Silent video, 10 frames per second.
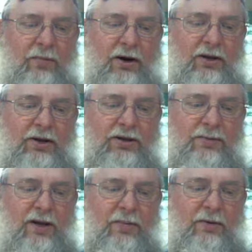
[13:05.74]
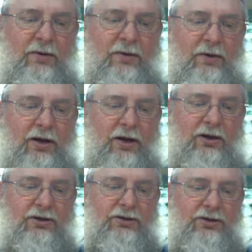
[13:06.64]
I break these people
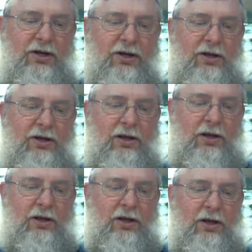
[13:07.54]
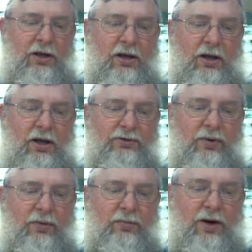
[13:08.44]
and this city, as
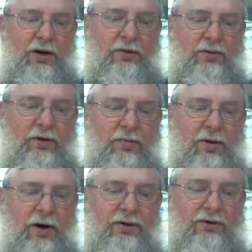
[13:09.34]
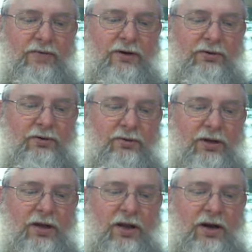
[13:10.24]
one breaketh a potter's vessel
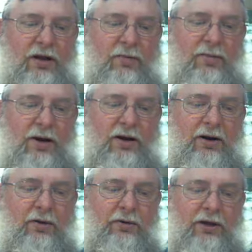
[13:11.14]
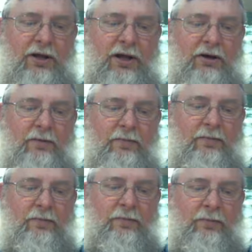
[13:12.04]
that cannot be made whole again.
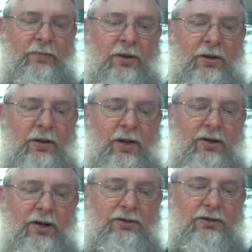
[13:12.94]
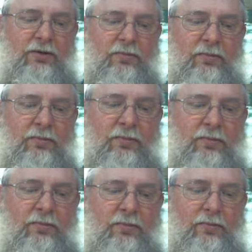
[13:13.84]
And they shall
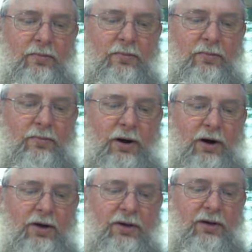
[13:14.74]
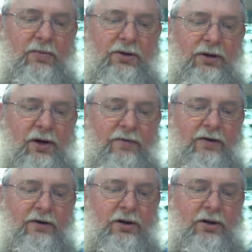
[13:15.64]
bury them in
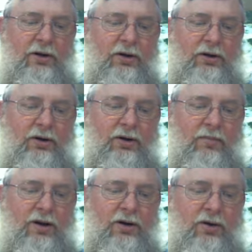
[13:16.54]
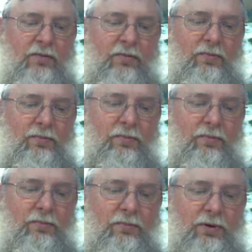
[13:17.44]
Tophet till there be no
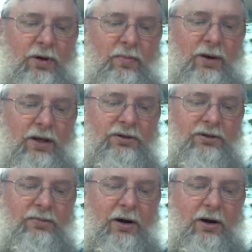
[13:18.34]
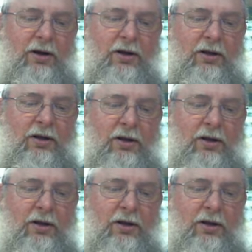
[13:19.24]
place to bury.